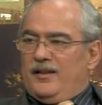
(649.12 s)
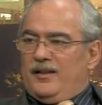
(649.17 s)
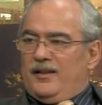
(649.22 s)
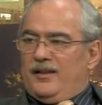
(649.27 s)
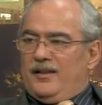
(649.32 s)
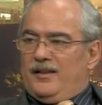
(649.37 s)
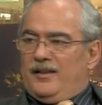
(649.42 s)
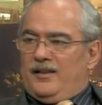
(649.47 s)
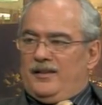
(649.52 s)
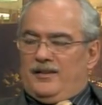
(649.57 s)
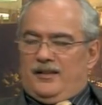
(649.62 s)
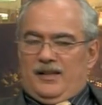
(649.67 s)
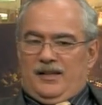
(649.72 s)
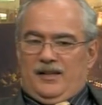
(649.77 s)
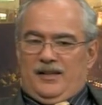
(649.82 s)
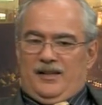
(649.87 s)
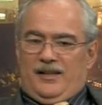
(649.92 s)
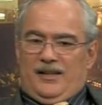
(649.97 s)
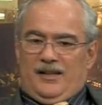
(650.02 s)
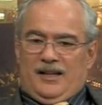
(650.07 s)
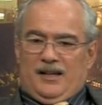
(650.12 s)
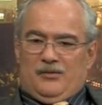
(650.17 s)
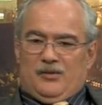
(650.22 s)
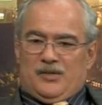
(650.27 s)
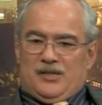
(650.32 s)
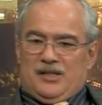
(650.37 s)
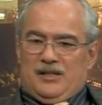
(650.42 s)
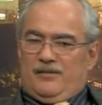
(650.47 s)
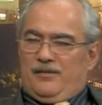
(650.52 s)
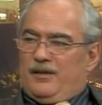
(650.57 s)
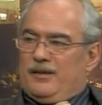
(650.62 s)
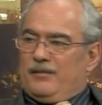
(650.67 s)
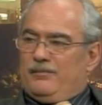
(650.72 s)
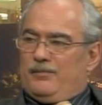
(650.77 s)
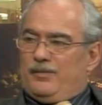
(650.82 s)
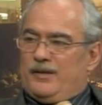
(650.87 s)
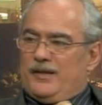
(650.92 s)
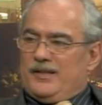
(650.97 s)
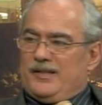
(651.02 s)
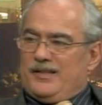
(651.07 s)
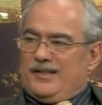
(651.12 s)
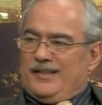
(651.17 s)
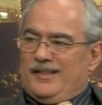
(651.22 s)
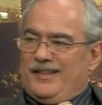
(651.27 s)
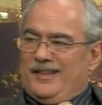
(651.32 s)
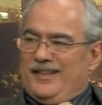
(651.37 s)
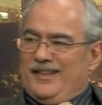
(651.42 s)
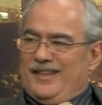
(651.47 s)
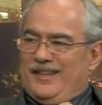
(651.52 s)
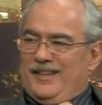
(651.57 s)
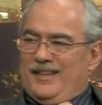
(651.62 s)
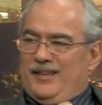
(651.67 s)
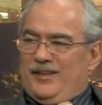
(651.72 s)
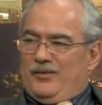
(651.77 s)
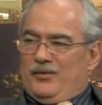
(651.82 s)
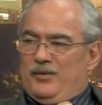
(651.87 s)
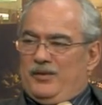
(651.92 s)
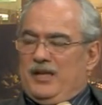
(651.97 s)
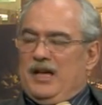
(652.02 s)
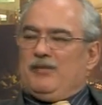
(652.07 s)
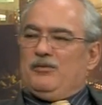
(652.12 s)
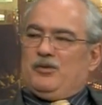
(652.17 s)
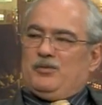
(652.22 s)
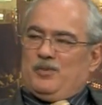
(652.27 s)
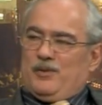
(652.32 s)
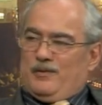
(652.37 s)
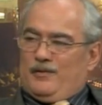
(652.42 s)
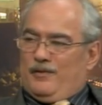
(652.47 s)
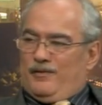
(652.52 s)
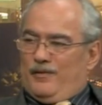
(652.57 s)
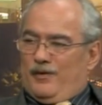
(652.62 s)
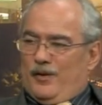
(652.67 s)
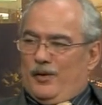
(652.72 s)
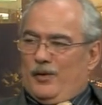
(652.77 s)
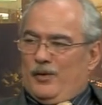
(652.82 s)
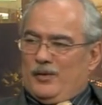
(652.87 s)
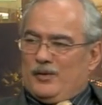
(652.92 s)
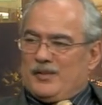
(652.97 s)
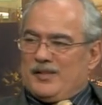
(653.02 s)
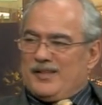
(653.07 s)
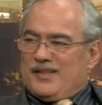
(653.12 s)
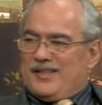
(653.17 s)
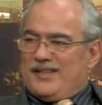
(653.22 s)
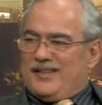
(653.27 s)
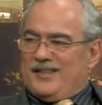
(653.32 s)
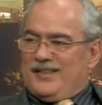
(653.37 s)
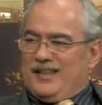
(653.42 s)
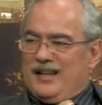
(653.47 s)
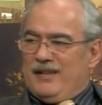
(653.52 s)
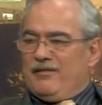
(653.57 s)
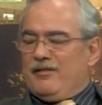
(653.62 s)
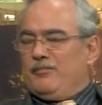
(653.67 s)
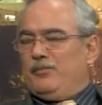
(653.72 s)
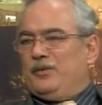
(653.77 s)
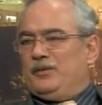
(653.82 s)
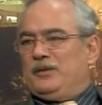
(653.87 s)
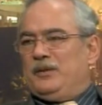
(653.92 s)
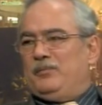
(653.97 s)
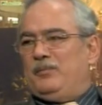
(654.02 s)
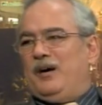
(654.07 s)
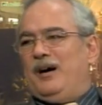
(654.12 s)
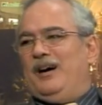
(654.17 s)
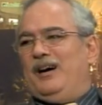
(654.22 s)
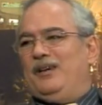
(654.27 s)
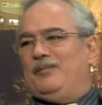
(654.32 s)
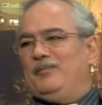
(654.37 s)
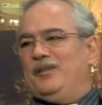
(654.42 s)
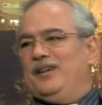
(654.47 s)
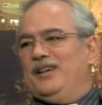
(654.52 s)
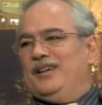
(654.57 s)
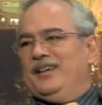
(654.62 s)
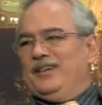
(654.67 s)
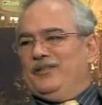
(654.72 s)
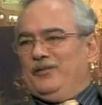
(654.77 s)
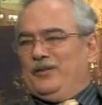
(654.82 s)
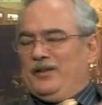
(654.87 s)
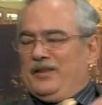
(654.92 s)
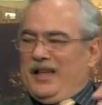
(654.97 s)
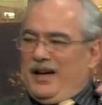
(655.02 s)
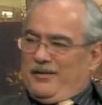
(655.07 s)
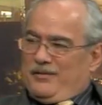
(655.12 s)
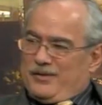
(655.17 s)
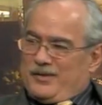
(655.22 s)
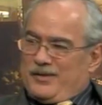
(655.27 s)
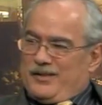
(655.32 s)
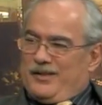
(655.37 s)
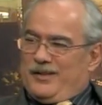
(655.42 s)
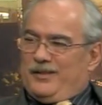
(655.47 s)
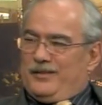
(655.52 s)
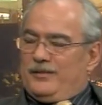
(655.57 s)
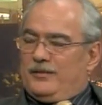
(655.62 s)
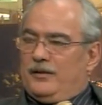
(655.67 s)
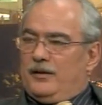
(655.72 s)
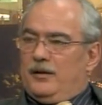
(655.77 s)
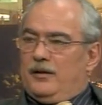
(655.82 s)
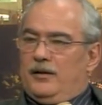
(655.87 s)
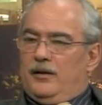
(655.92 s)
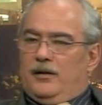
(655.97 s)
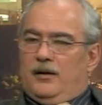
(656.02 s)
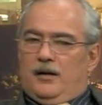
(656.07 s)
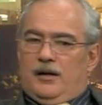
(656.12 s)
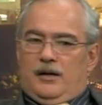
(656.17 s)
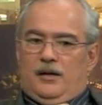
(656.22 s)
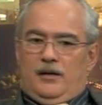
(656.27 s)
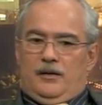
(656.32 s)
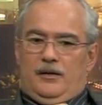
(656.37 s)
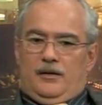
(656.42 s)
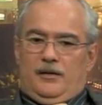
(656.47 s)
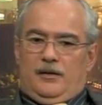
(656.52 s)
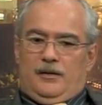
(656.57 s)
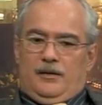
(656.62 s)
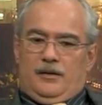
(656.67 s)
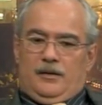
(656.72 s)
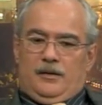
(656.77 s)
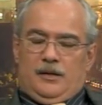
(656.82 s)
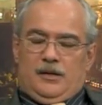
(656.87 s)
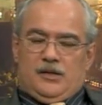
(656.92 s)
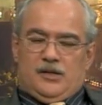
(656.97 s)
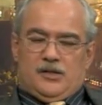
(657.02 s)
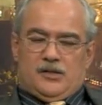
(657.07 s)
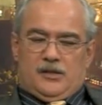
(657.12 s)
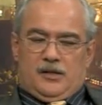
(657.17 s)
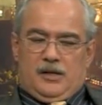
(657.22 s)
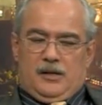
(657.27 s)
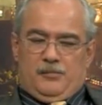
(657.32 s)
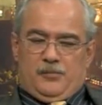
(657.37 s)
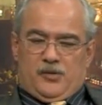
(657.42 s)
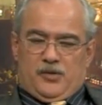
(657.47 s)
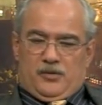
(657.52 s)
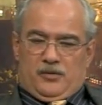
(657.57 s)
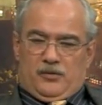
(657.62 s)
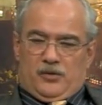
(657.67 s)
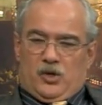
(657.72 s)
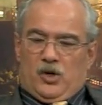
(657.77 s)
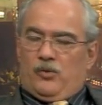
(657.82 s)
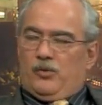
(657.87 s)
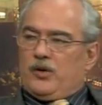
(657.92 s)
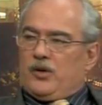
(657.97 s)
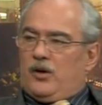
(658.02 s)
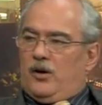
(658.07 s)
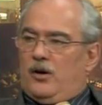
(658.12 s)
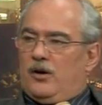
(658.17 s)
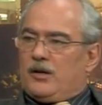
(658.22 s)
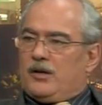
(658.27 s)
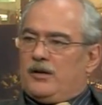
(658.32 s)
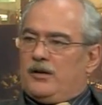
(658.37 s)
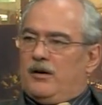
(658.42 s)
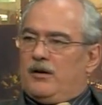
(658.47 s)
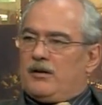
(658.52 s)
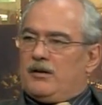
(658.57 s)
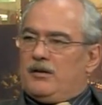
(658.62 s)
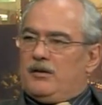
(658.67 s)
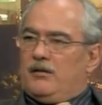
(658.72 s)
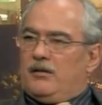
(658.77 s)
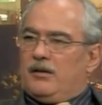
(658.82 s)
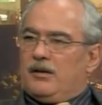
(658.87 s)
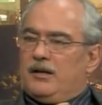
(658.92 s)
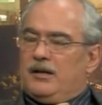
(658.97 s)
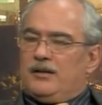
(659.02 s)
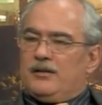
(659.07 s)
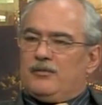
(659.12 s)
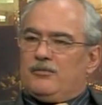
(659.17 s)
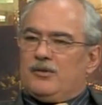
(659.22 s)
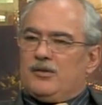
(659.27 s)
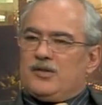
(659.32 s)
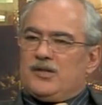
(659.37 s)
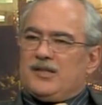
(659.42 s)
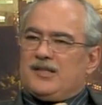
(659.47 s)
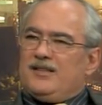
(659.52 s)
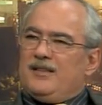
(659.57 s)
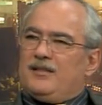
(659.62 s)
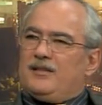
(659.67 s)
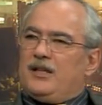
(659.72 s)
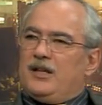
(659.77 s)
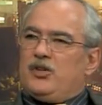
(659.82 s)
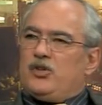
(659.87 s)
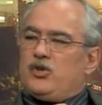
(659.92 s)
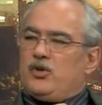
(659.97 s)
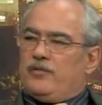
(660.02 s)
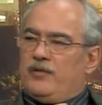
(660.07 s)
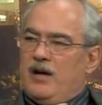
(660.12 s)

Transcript: then I was never imprisoned. When that was proven false, they never put the bomb. When that was, it just keeps going on and on and on. In other words, it's not the issue of